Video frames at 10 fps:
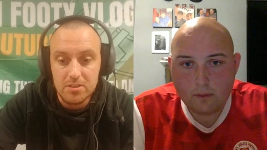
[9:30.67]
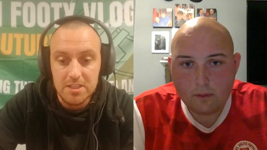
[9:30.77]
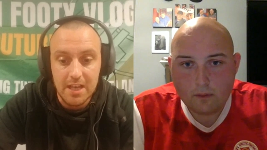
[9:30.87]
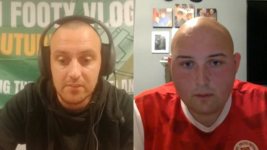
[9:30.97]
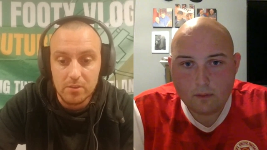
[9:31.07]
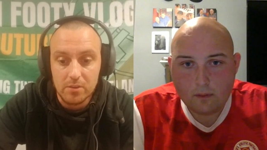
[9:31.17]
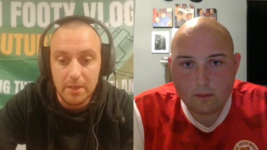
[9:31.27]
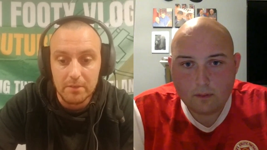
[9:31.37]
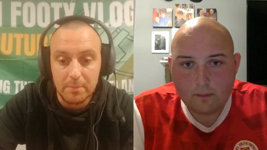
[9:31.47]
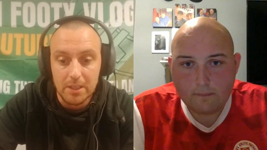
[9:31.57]
Speaker 1: he's just he has to
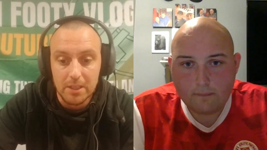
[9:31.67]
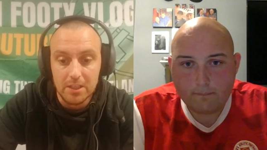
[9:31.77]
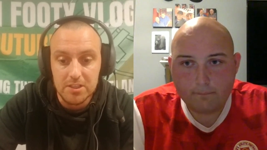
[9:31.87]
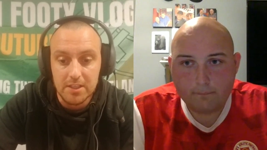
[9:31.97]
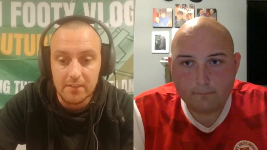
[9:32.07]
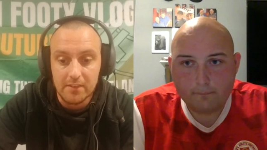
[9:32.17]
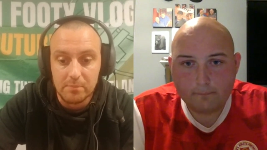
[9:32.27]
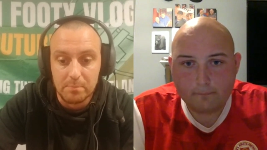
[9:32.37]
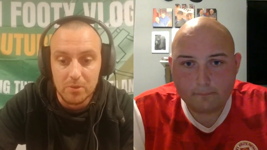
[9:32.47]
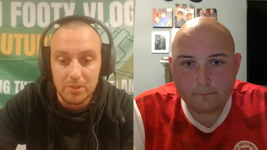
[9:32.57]
come out and
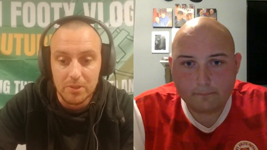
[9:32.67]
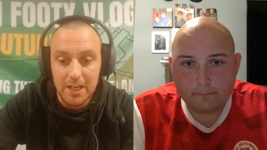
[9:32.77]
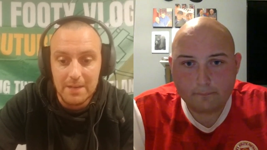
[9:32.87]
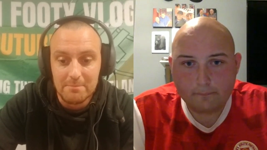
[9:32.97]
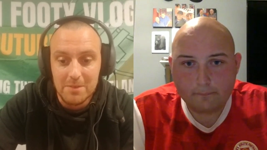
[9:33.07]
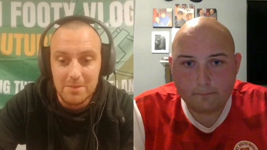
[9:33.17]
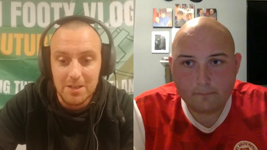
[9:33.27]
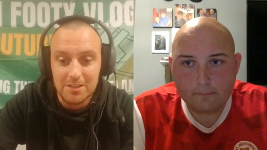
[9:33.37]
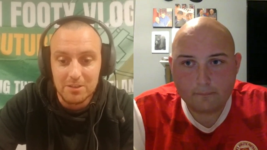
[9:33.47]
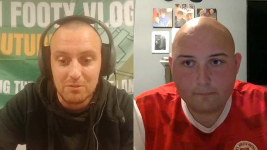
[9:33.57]
apologise. But um,
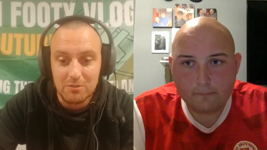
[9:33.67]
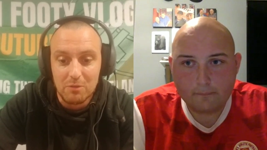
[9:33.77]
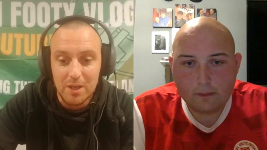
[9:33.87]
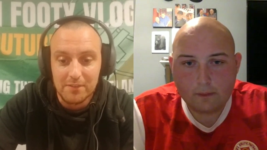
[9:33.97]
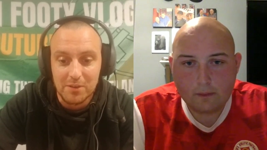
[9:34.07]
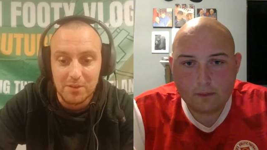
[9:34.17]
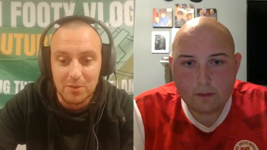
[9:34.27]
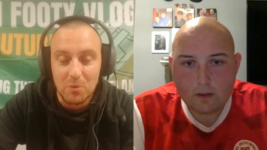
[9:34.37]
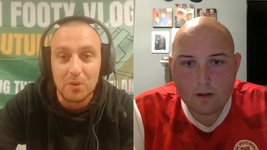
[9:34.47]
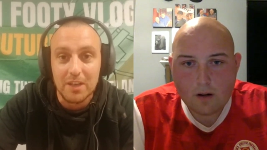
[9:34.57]
I don't know what way it's
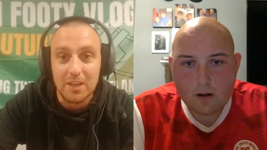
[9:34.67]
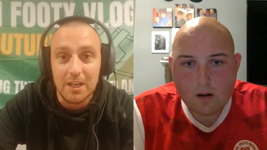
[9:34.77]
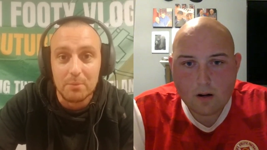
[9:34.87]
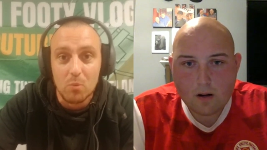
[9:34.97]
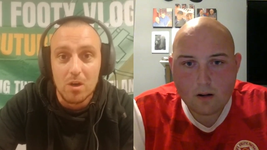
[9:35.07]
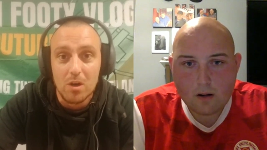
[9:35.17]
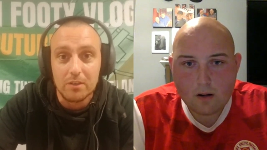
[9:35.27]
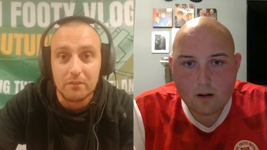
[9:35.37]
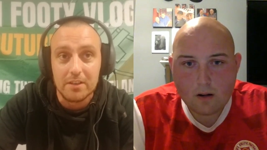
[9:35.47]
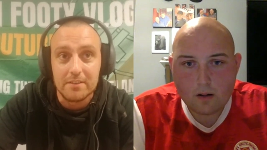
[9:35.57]
going to work there. But
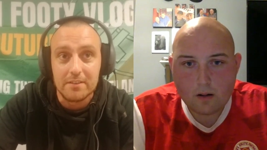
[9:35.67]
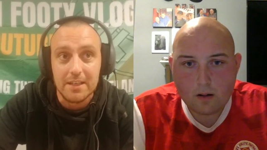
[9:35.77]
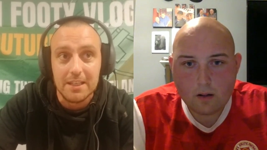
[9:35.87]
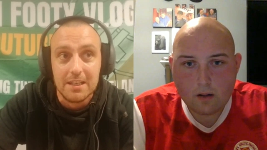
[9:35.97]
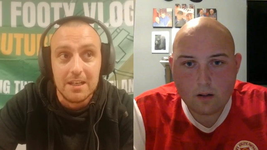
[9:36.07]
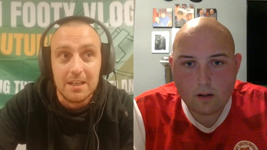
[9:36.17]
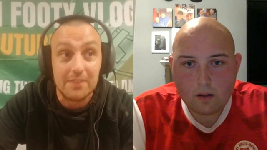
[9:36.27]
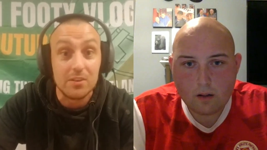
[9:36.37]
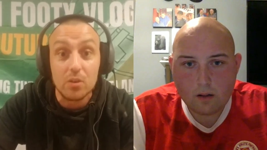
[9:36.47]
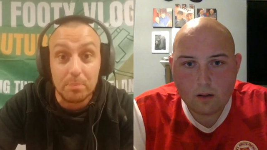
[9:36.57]
Waterford, I think
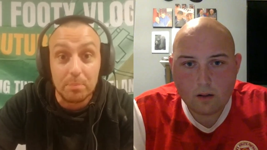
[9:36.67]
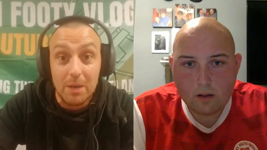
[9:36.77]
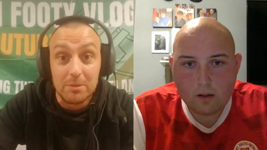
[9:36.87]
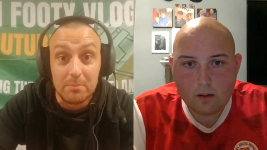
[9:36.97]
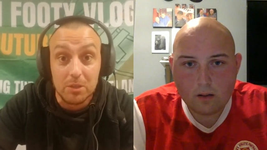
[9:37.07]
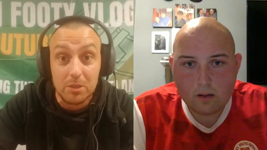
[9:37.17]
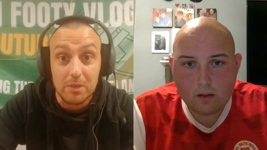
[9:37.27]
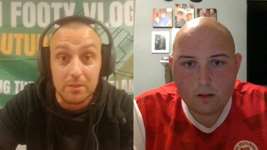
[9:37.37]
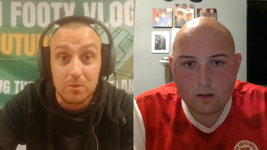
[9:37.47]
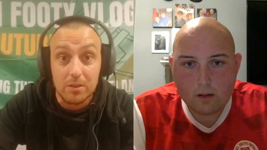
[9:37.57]
it's another problem by
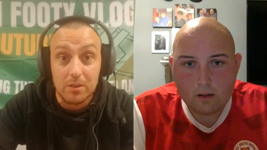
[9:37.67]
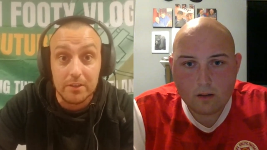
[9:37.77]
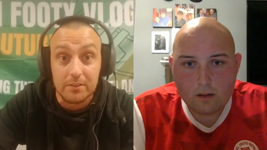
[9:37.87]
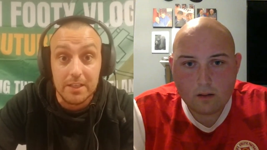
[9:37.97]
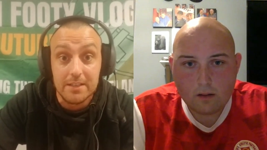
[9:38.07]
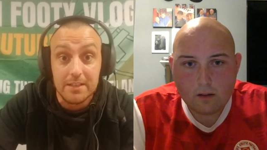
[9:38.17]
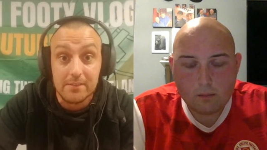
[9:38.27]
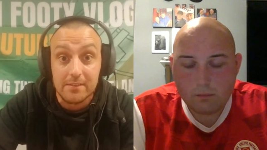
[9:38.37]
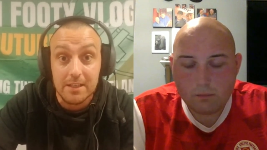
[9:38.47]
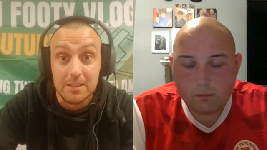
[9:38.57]
the way that Waterford don't
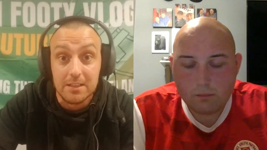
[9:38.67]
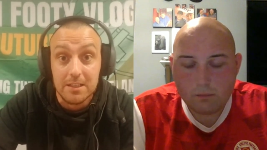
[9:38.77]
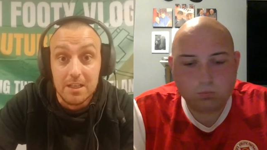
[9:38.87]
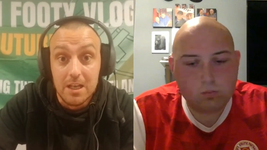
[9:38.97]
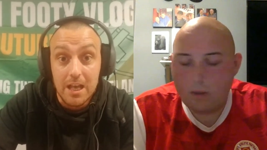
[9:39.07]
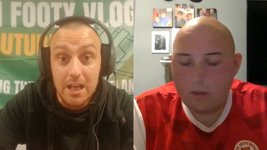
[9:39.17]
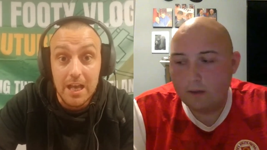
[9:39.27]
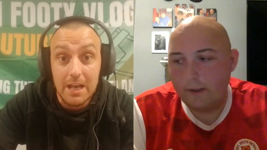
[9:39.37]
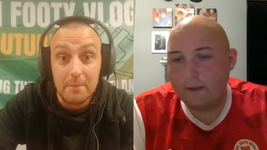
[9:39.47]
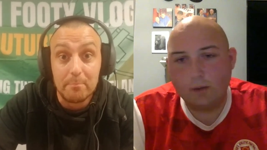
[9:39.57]
need incidentally.
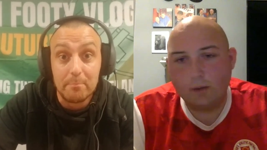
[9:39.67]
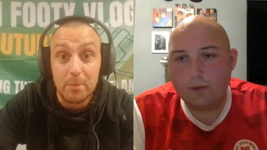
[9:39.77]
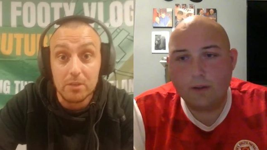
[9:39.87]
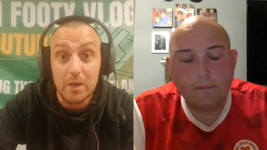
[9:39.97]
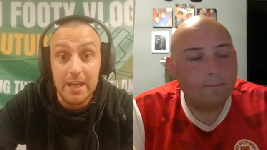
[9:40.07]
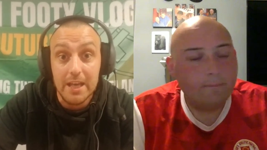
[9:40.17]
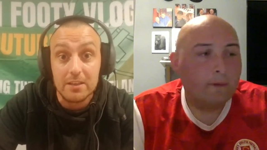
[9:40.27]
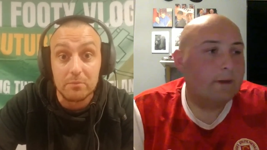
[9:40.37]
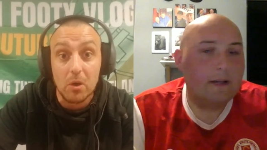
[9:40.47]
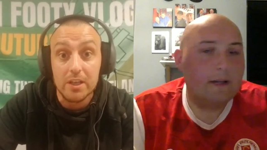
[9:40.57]
Um, like look, the way
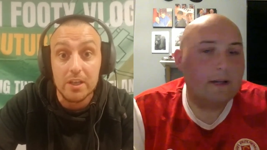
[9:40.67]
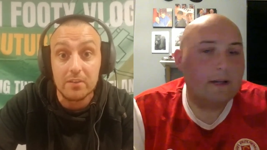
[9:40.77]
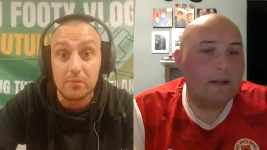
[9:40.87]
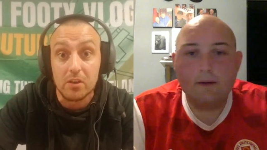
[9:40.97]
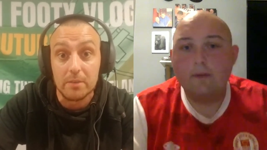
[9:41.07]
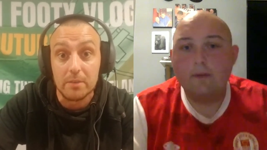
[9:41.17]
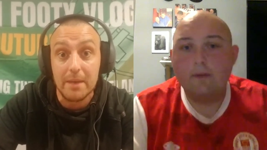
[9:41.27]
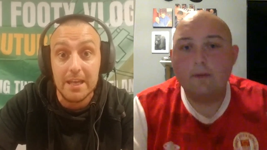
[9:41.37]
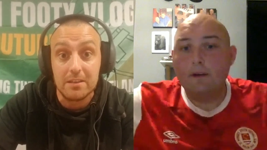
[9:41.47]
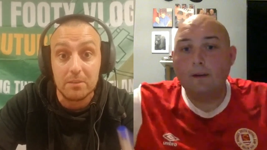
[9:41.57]
the point I was going
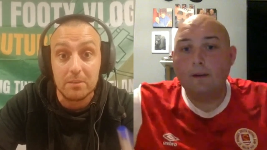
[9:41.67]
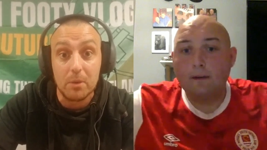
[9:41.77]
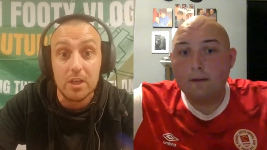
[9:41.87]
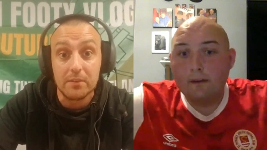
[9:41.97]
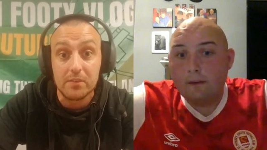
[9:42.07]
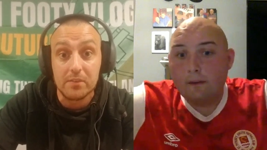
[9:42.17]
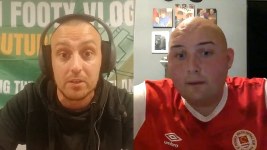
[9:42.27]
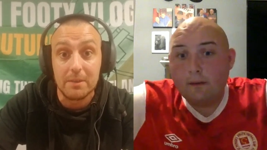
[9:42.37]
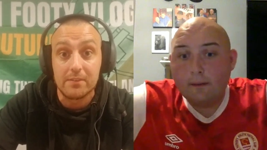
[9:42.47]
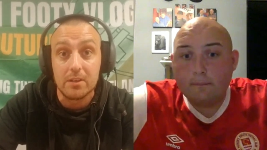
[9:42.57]
to make the point I was
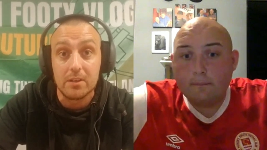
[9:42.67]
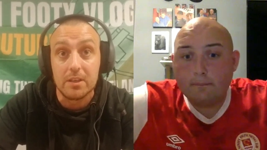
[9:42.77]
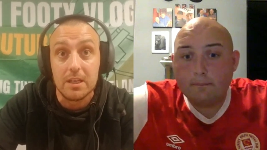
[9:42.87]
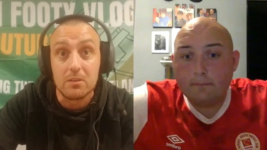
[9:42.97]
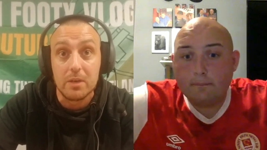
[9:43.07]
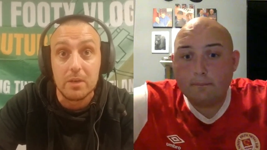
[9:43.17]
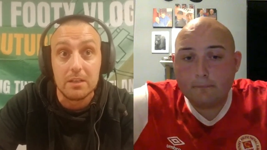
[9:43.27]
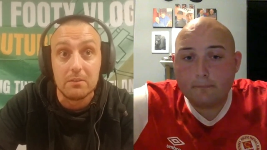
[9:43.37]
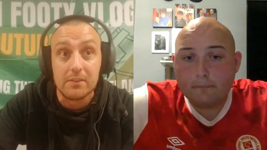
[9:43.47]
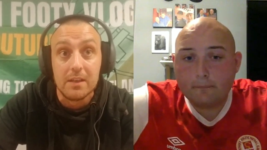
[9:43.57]
going to make. Sorry, Keane.
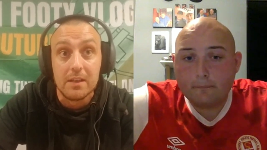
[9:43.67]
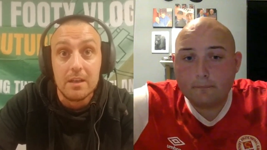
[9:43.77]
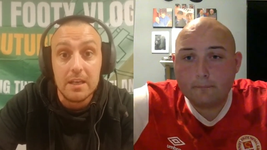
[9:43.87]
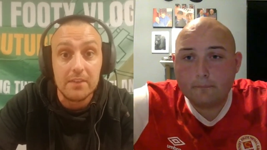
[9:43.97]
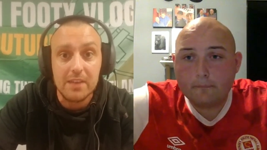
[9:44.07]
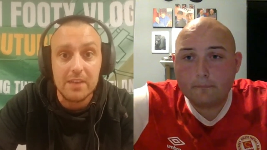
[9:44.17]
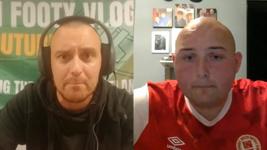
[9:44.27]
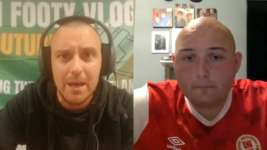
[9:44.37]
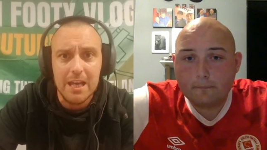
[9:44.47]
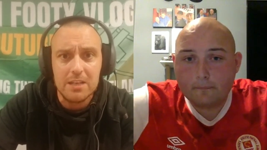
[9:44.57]
Quickly was he's
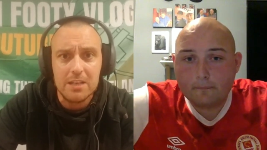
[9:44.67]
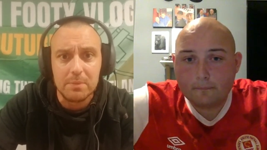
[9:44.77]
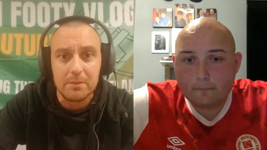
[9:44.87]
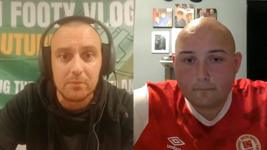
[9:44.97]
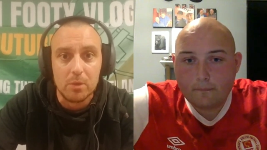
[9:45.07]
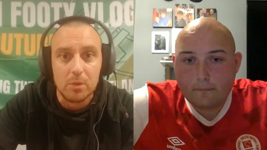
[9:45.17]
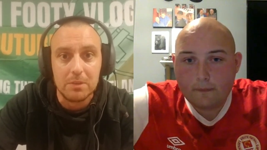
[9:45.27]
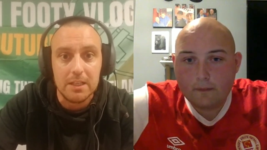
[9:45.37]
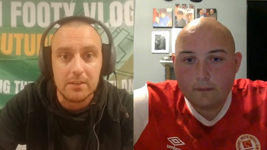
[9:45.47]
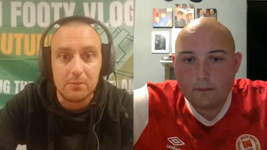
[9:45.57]
getting paid by this
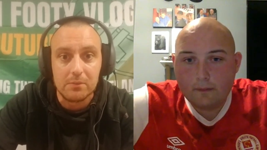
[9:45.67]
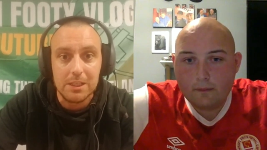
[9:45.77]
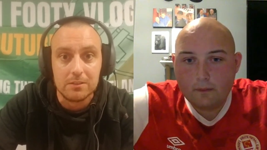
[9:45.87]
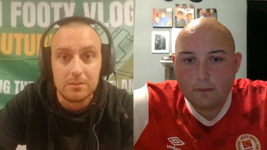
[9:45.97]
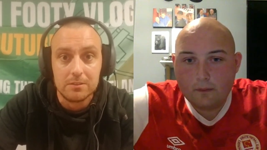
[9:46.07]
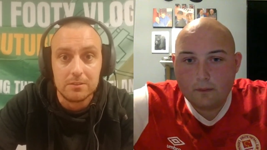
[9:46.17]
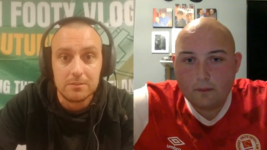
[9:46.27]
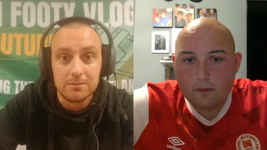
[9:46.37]
pub league as well